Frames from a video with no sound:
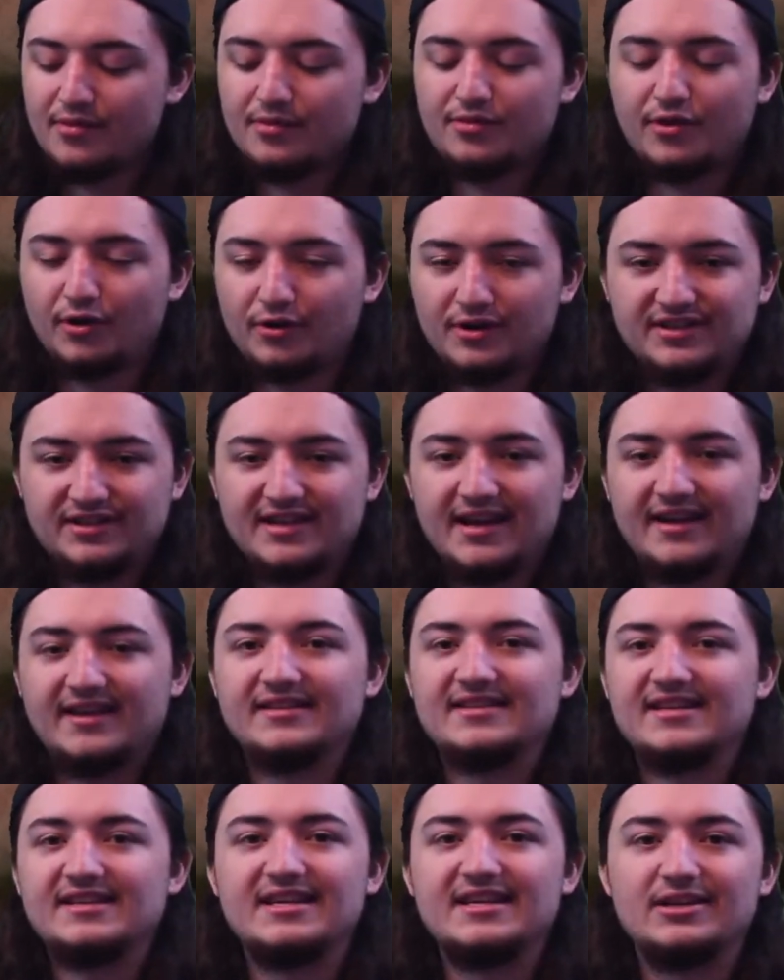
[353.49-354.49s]
30
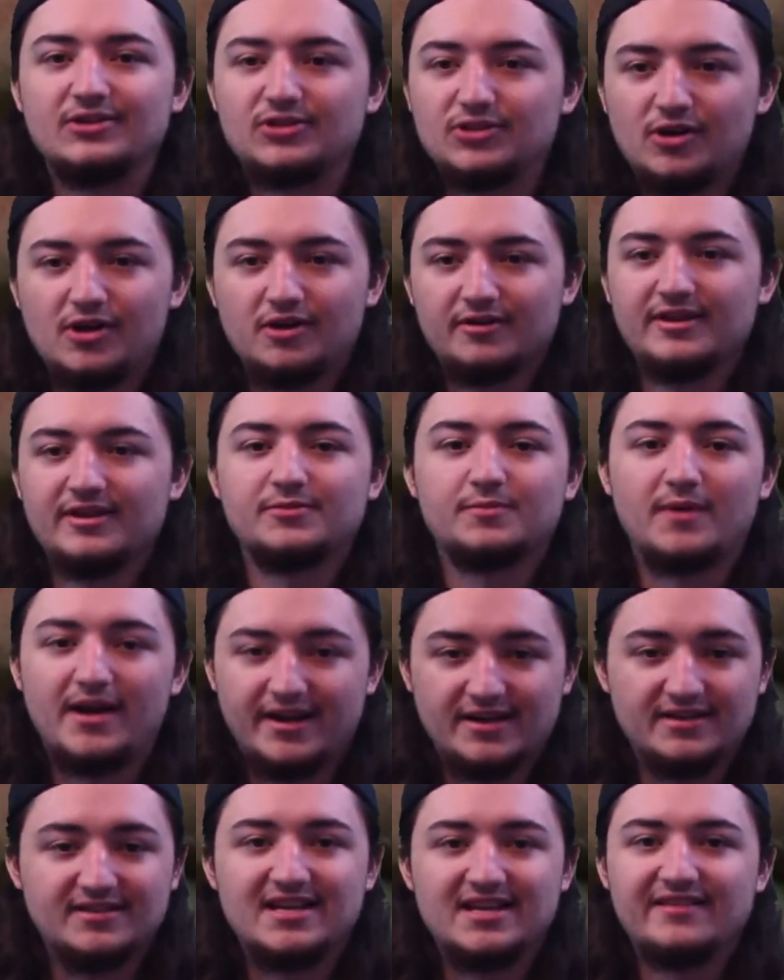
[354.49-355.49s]
seconds into each song, I was probably
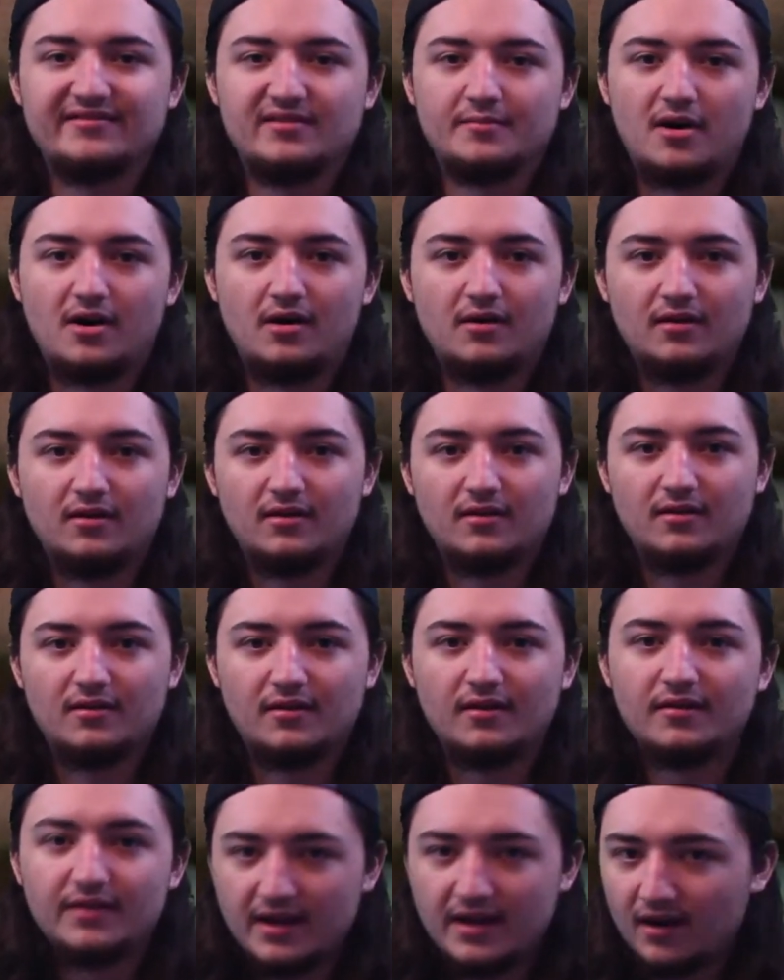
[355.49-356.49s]
going to save them all.
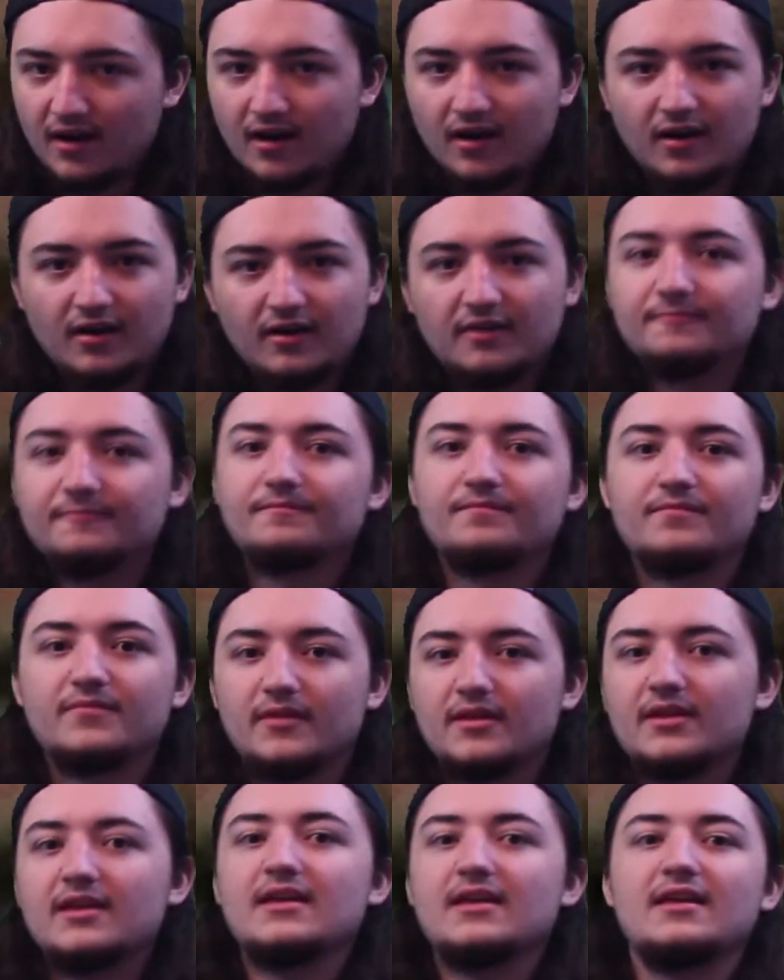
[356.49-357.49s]
They're
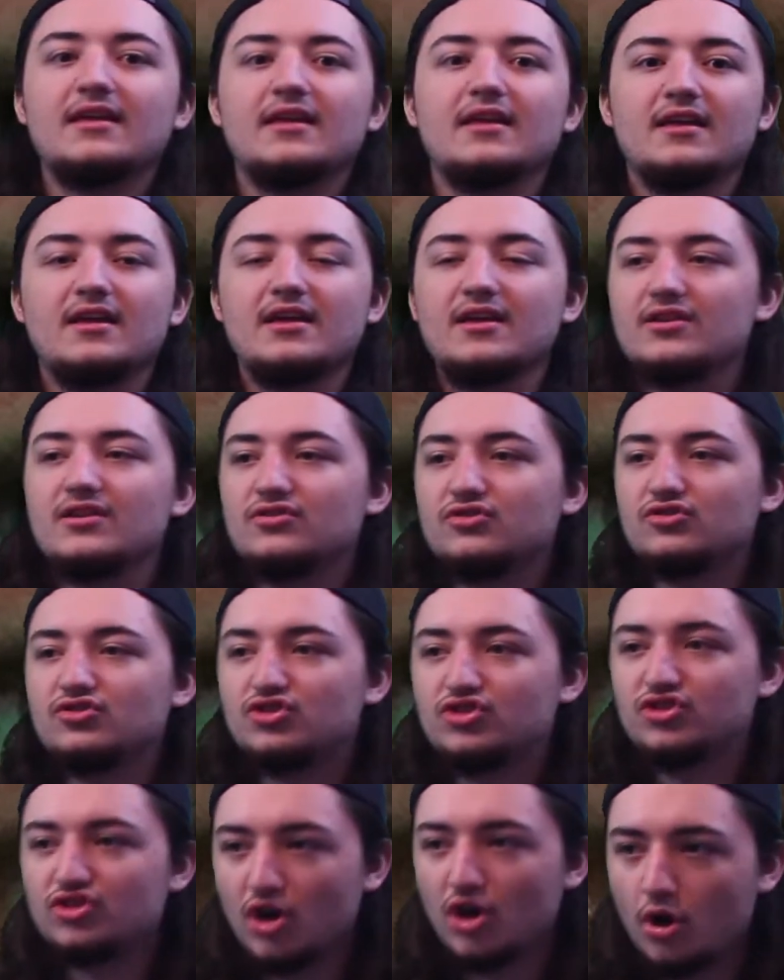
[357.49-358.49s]

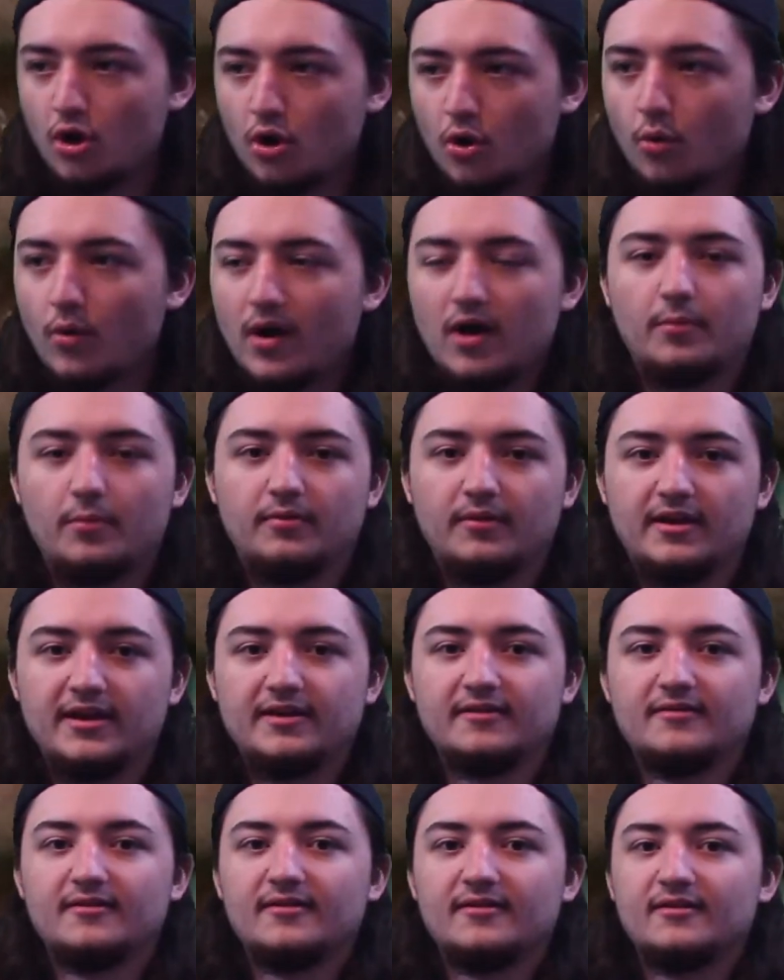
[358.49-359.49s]
so well
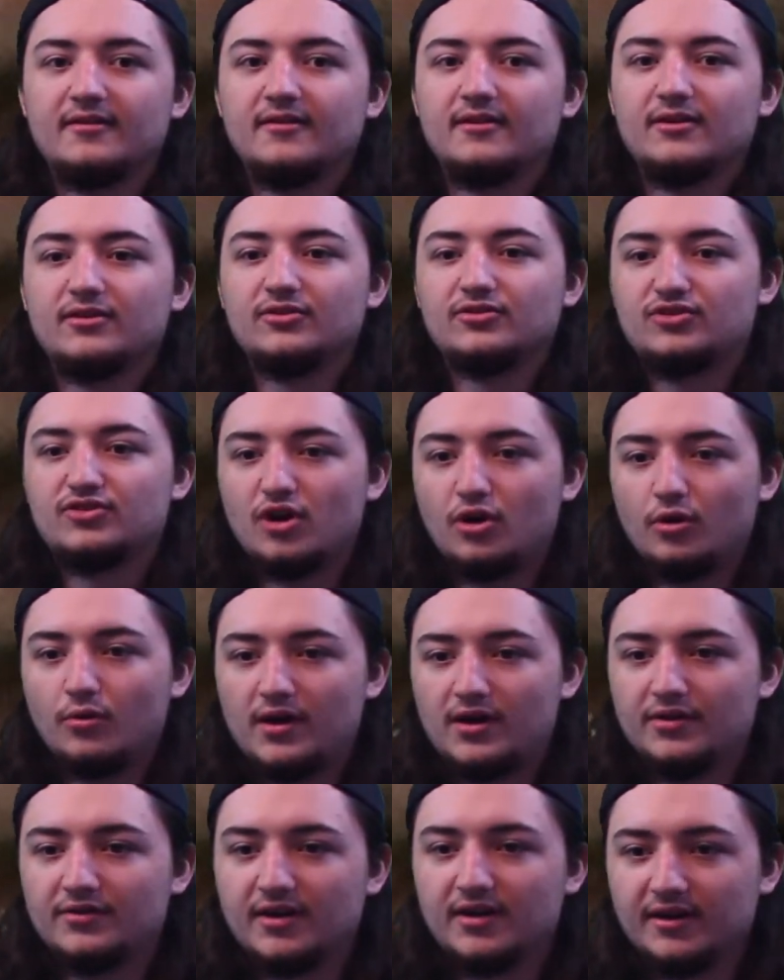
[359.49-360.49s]
played, so
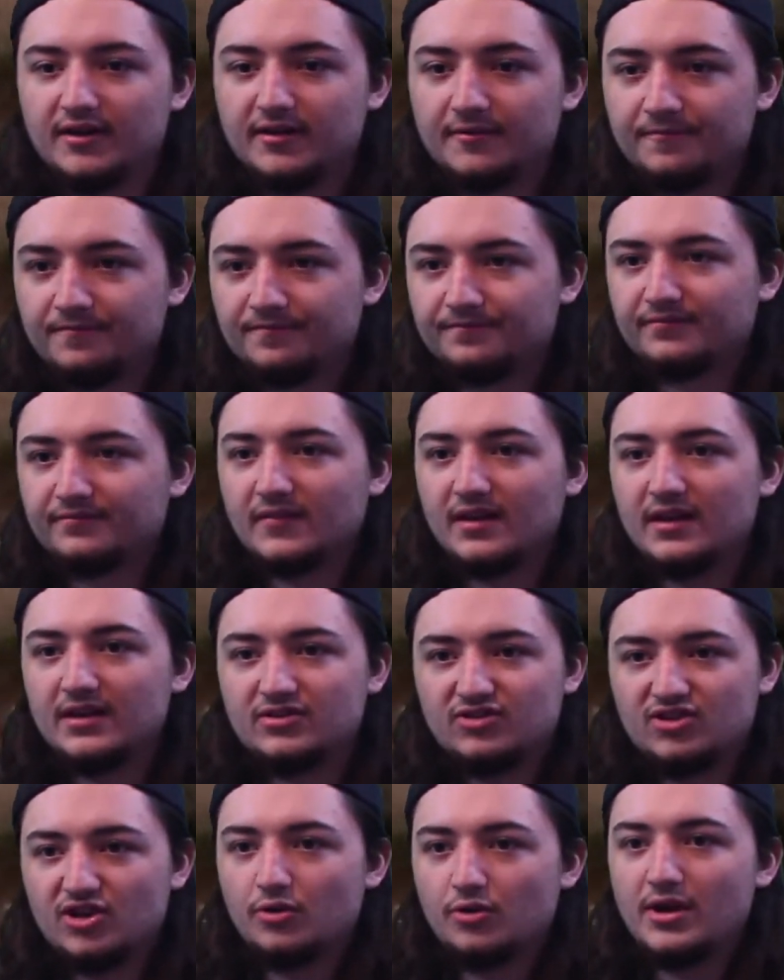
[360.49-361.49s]
well done,
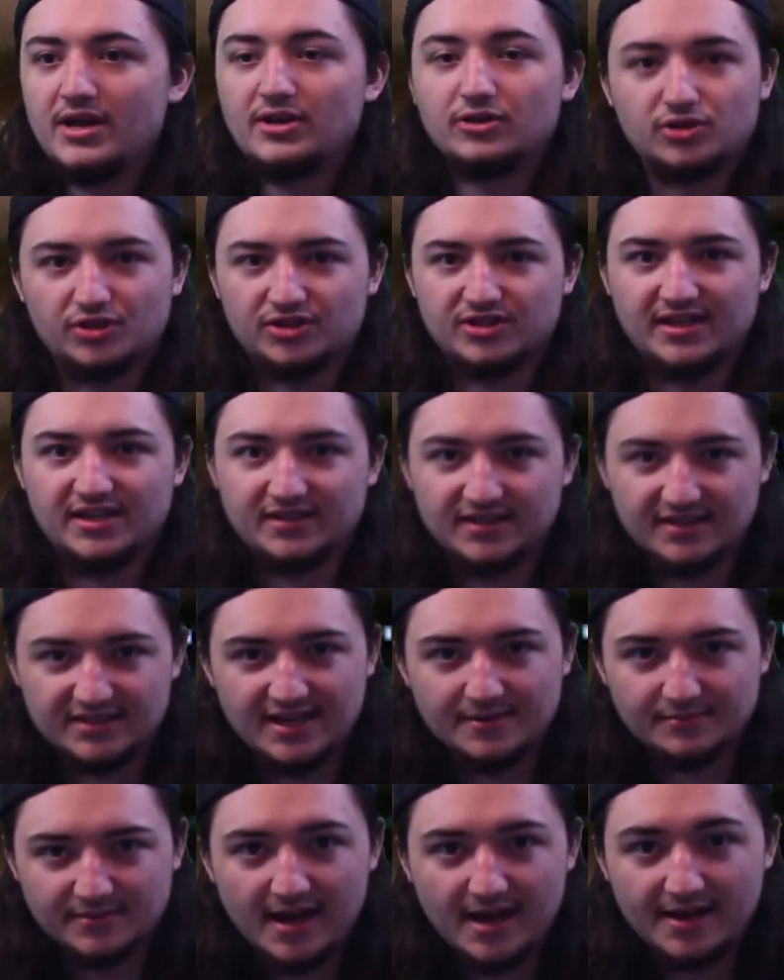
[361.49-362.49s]
so interesting at the
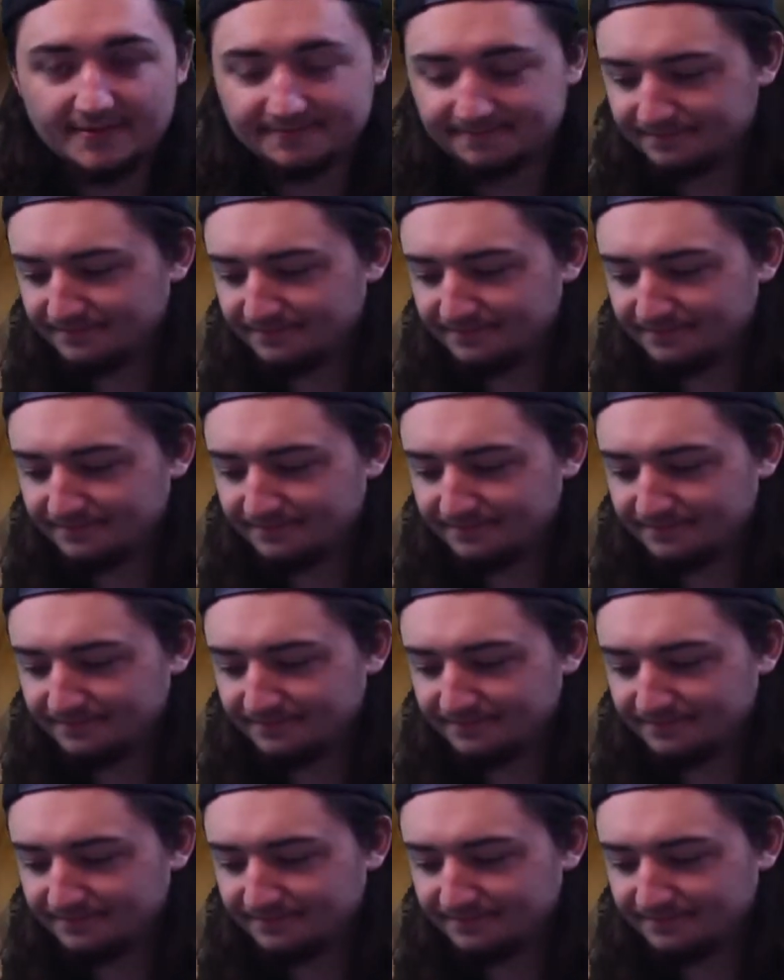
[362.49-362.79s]
same time.